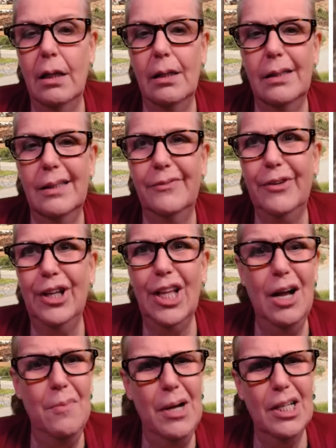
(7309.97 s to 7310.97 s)
if I allow
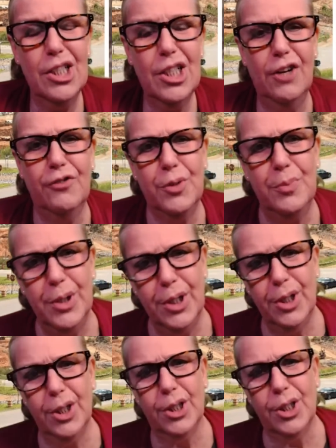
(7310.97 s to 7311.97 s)
myself to be
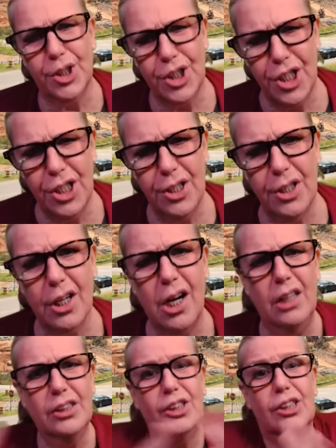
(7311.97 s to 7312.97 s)

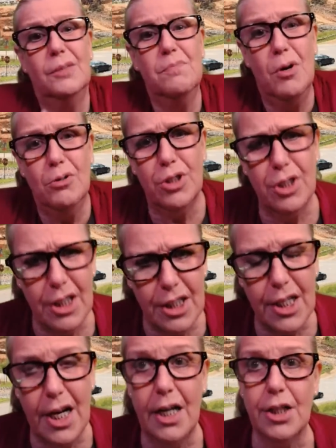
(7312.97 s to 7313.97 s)
constantly emotionally
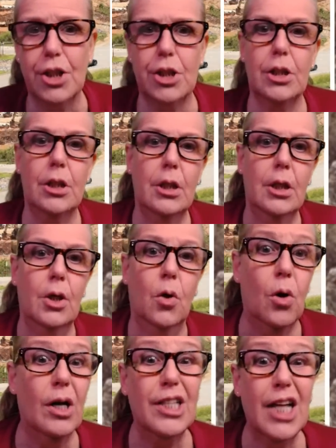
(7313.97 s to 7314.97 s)
attached
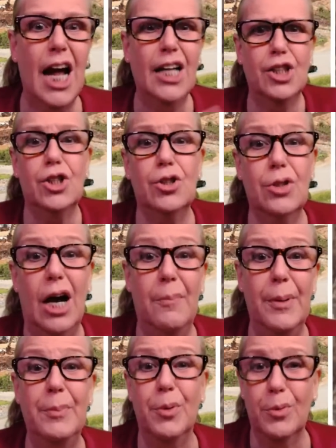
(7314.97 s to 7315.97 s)
or attached to how
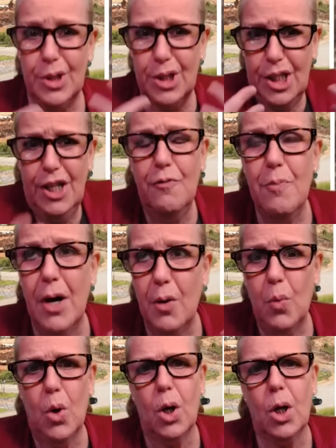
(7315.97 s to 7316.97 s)
people receive my
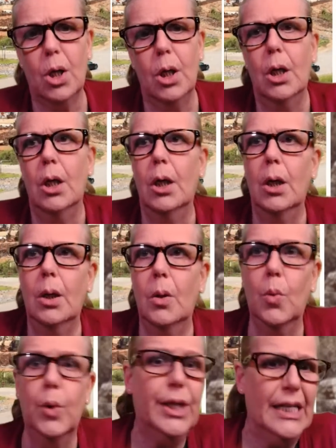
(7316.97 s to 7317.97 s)
work,
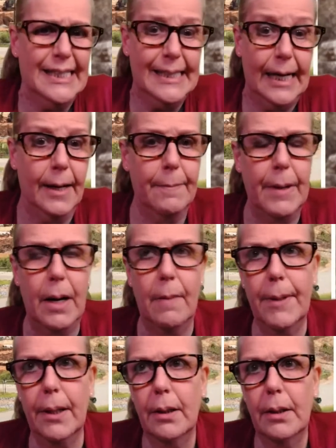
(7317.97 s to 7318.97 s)
what they say about
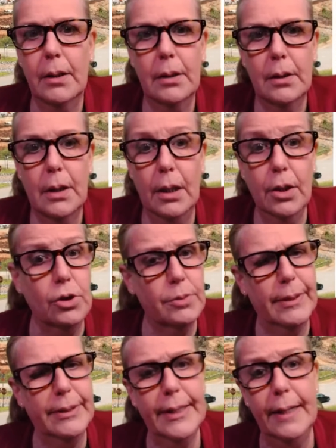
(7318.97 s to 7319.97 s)
me, I lose my
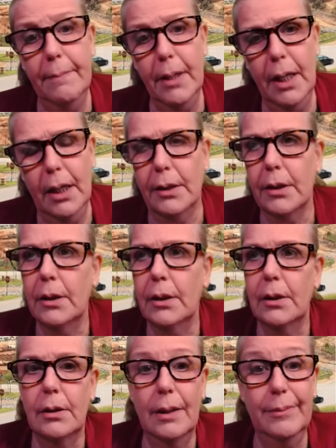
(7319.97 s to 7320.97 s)
damn mind.
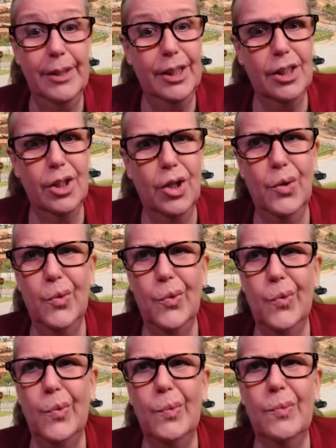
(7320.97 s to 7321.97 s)
I mean, you know,
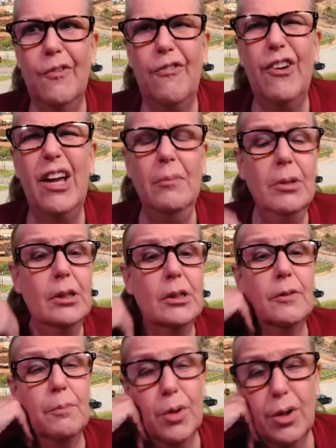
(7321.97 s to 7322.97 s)
families of
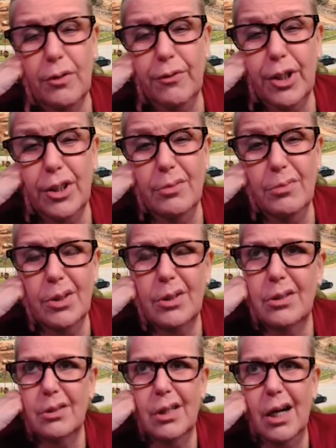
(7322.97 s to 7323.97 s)
murder victims,
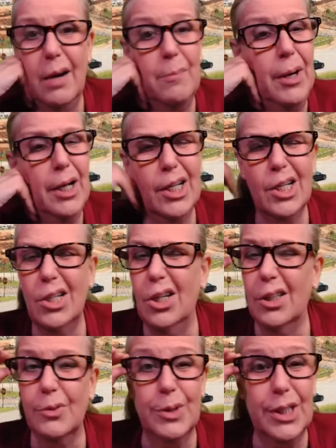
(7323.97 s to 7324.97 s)
my
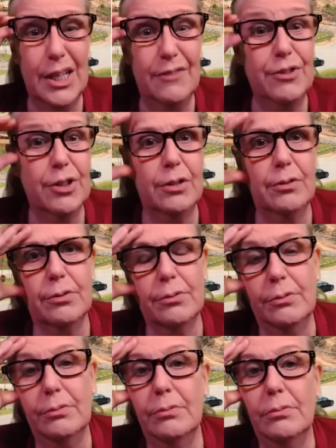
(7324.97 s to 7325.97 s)
God, what they have to go
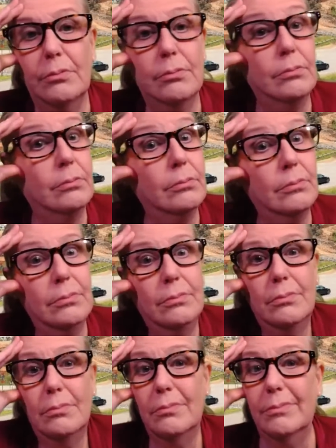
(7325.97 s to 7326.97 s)
through.
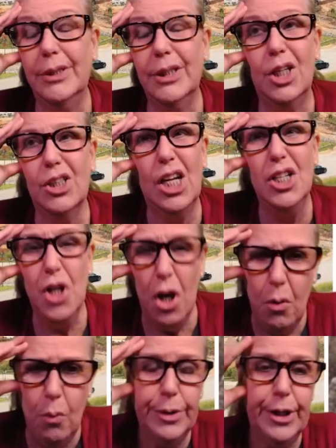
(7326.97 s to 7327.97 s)
Because I know
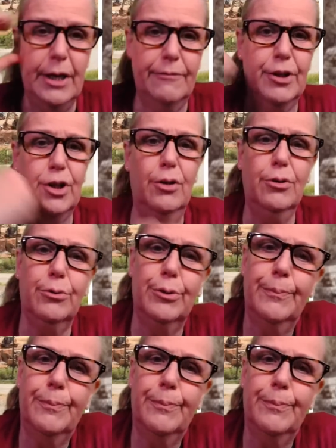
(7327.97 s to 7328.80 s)
what they have to go through.